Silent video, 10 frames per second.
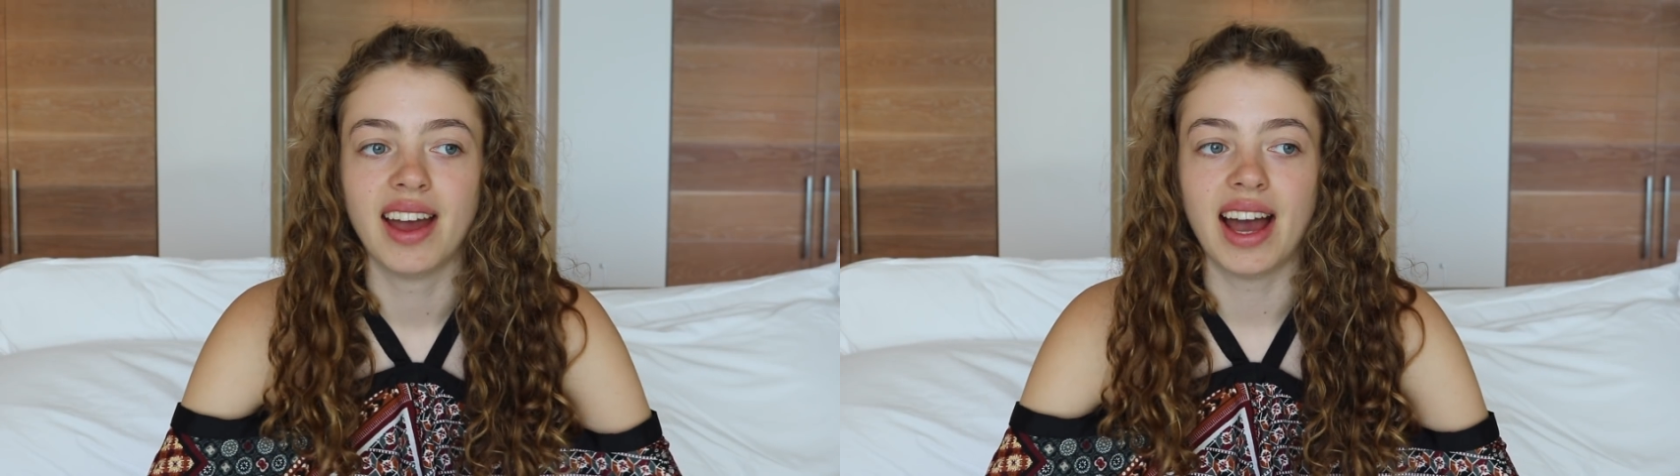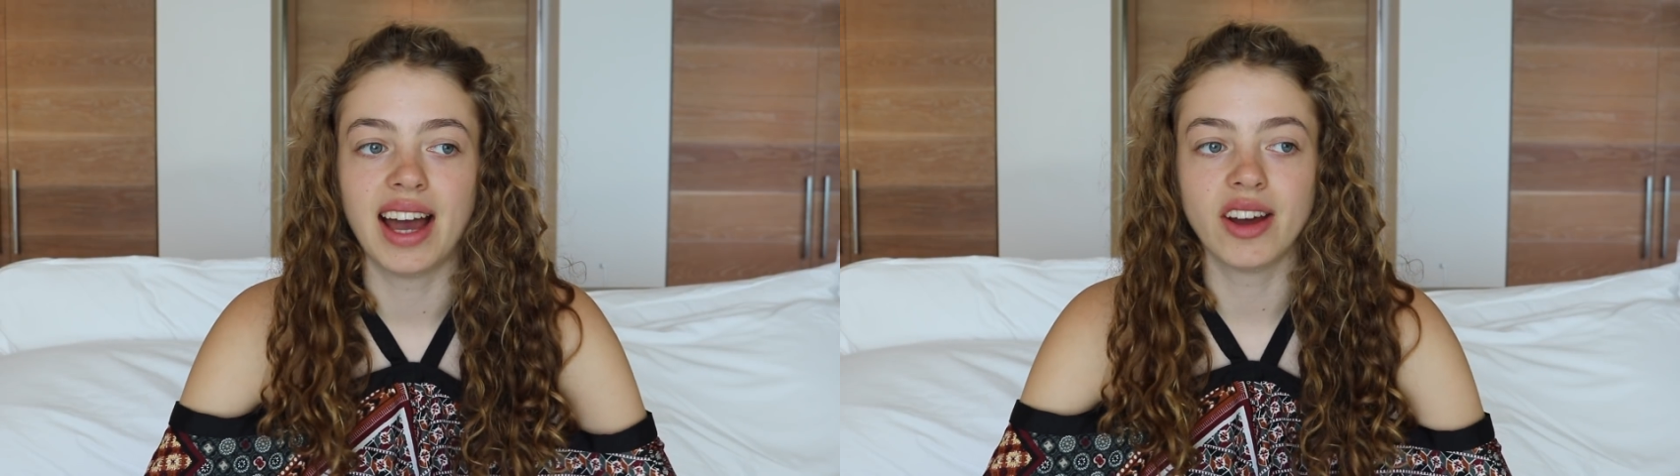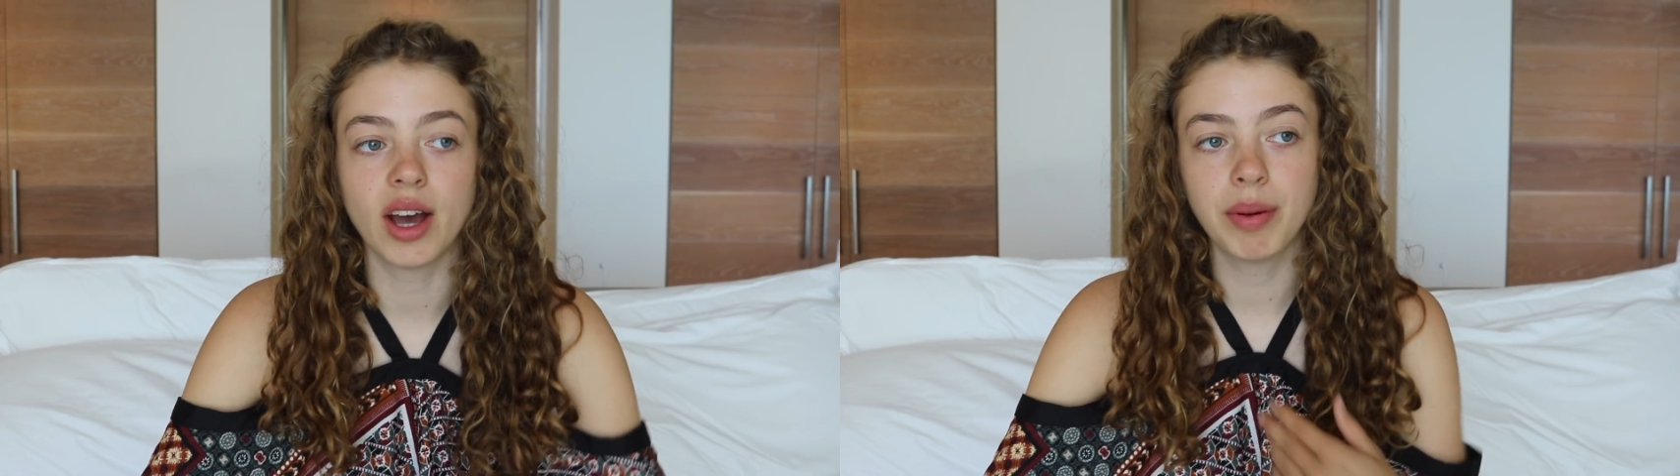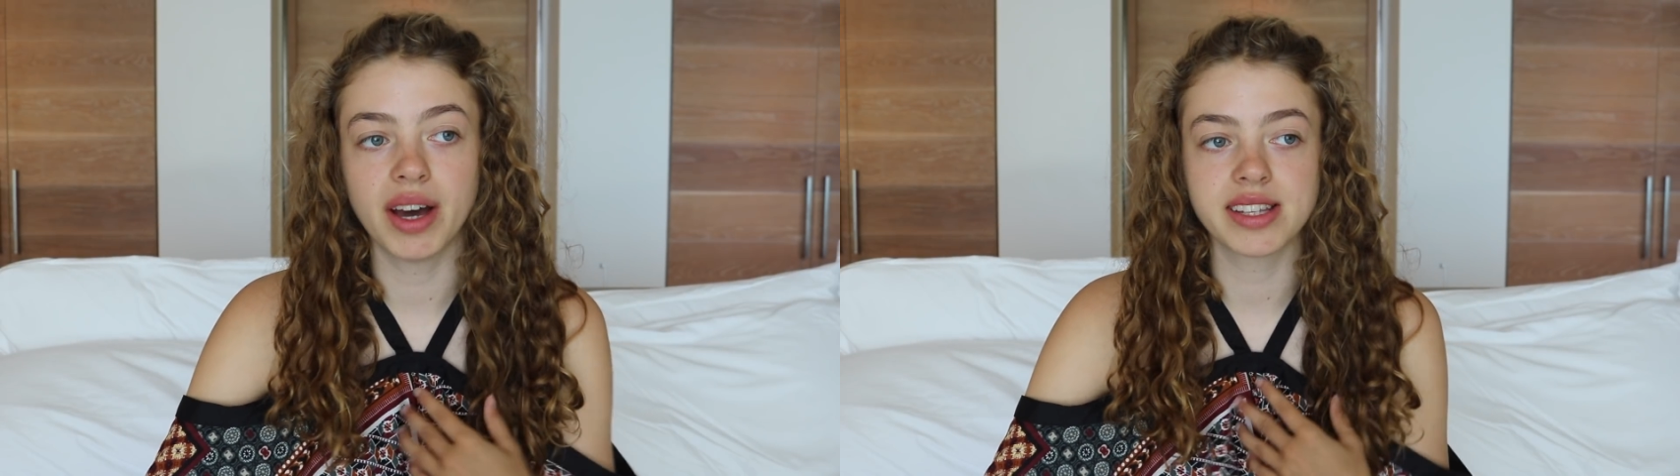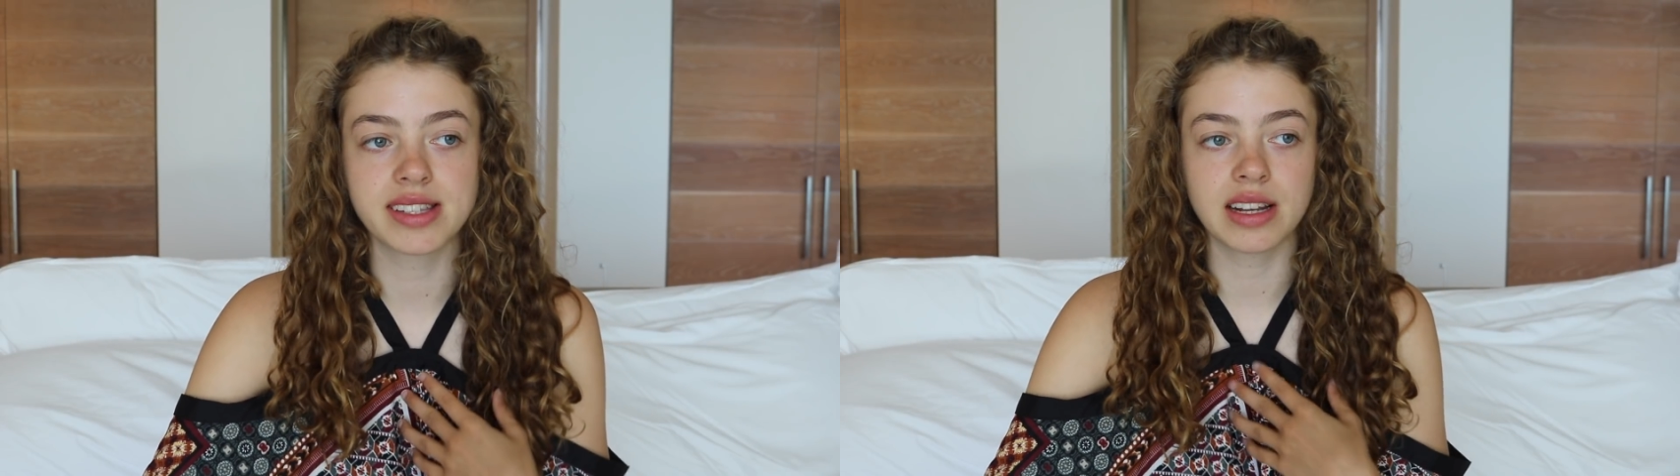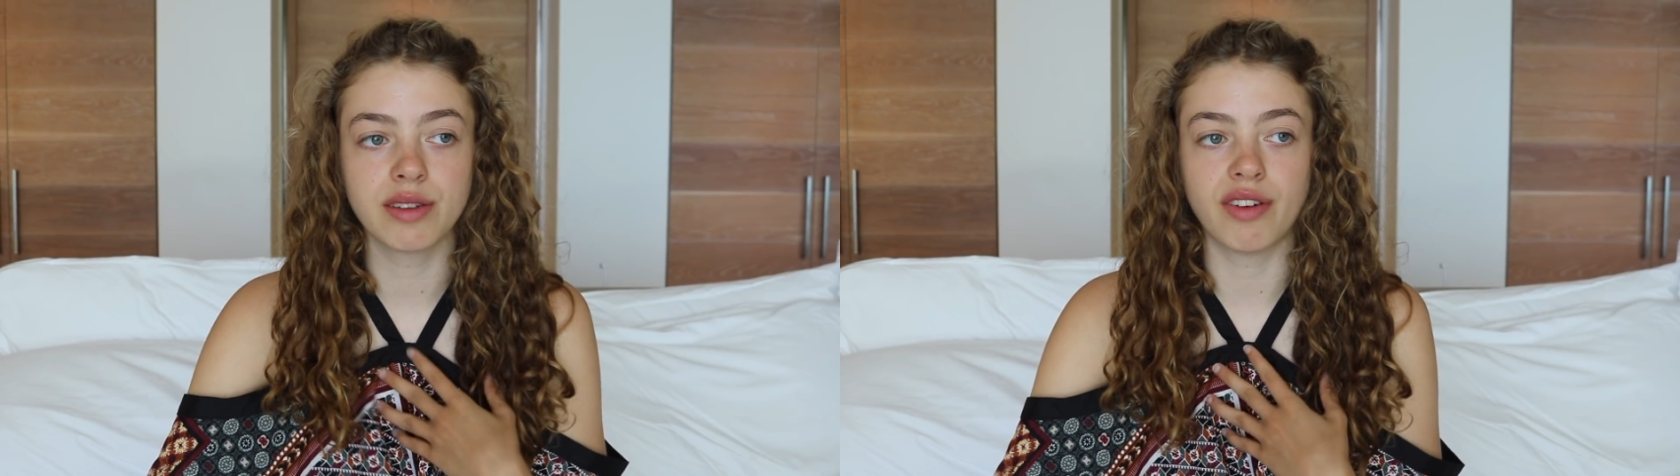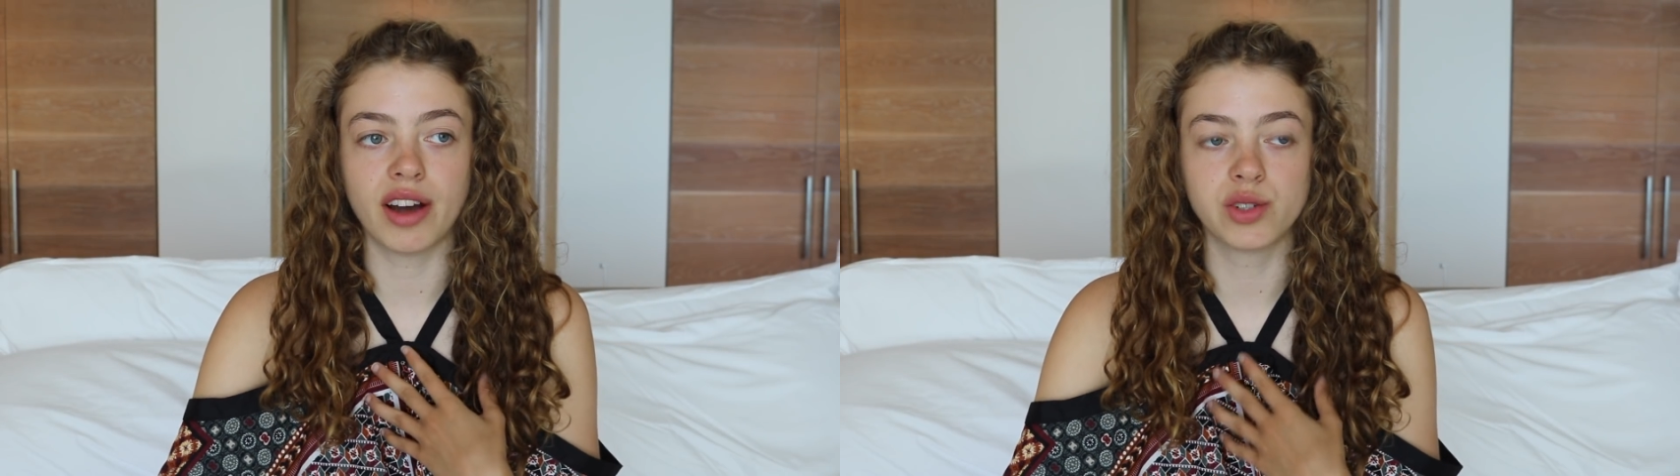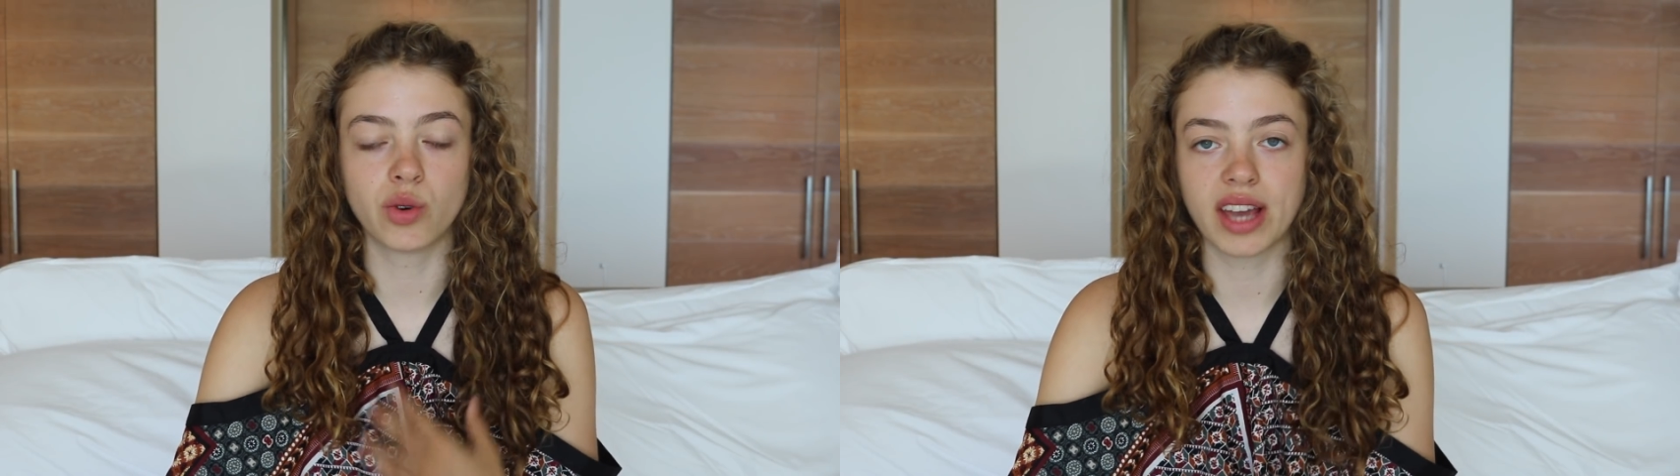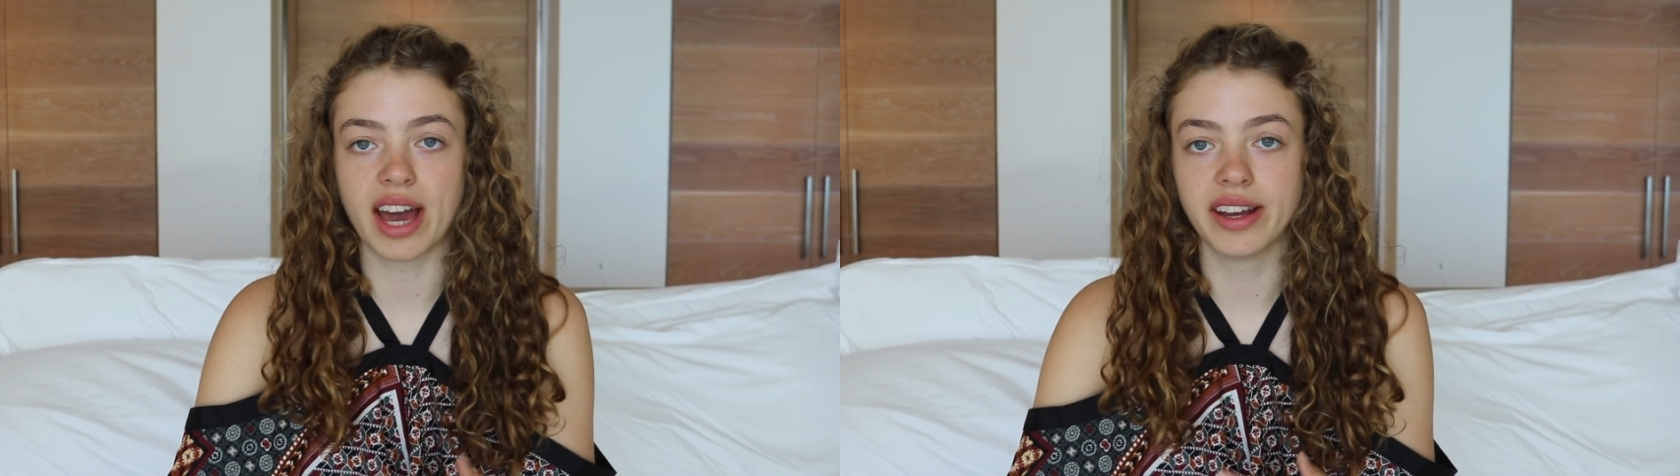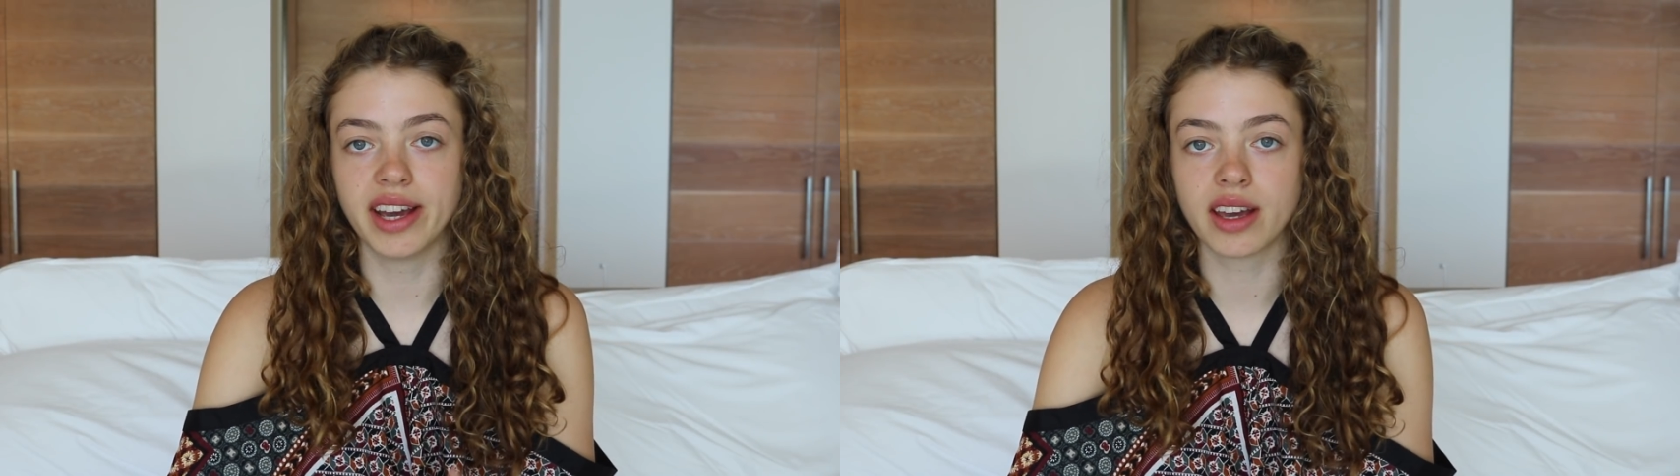And I personally find
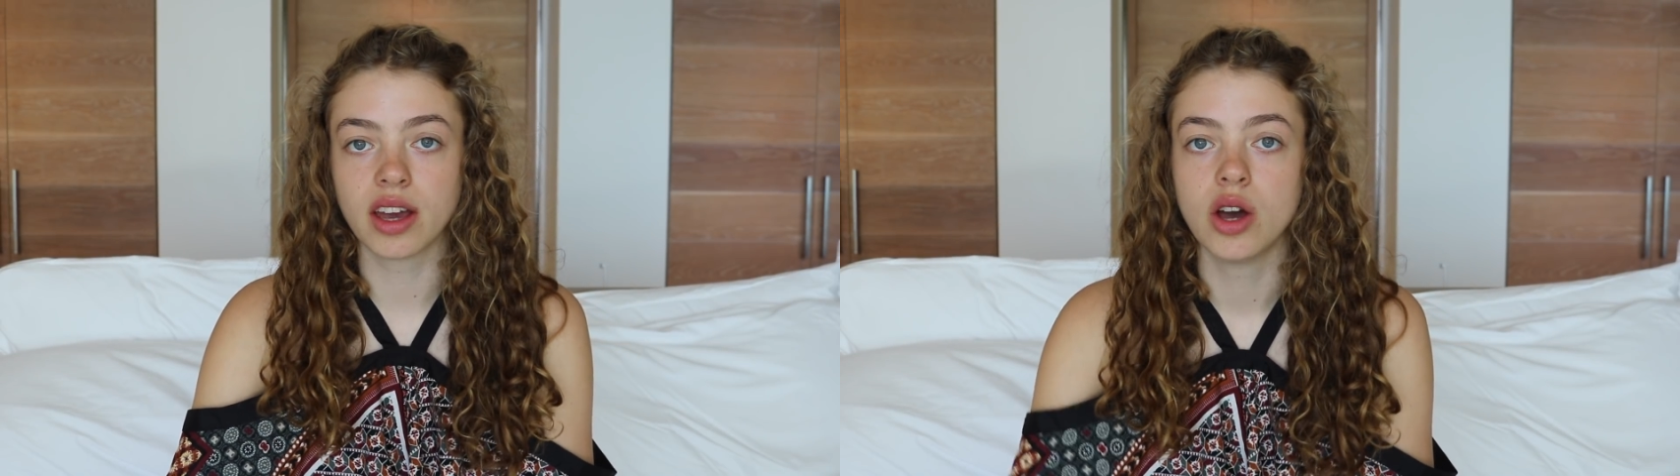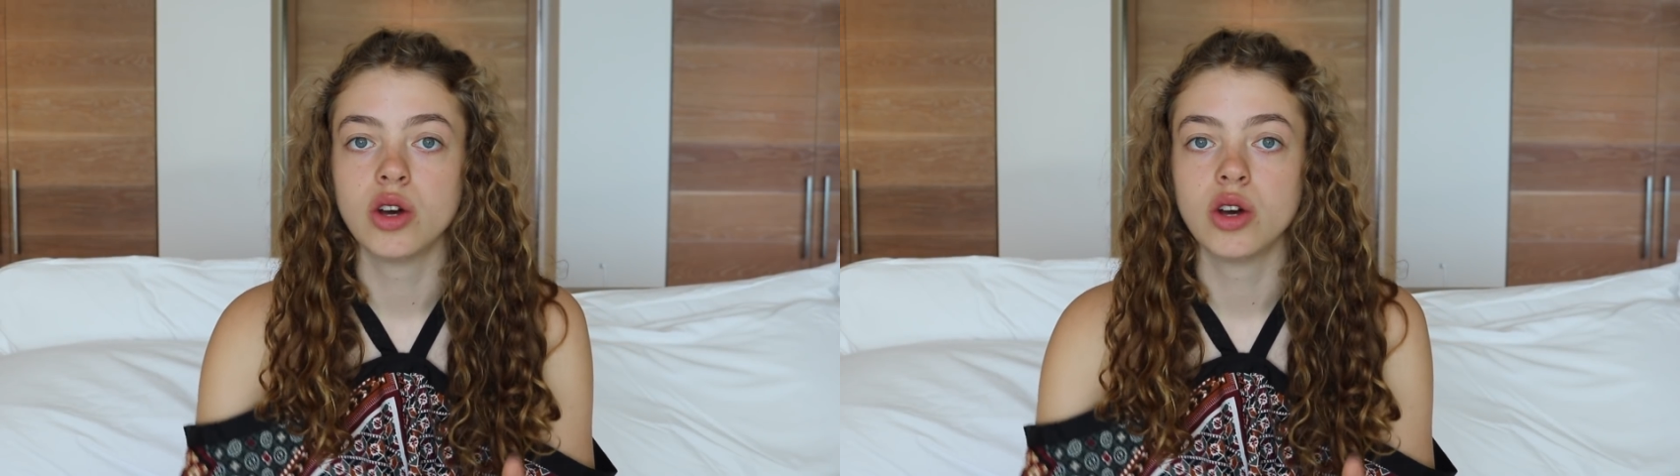organic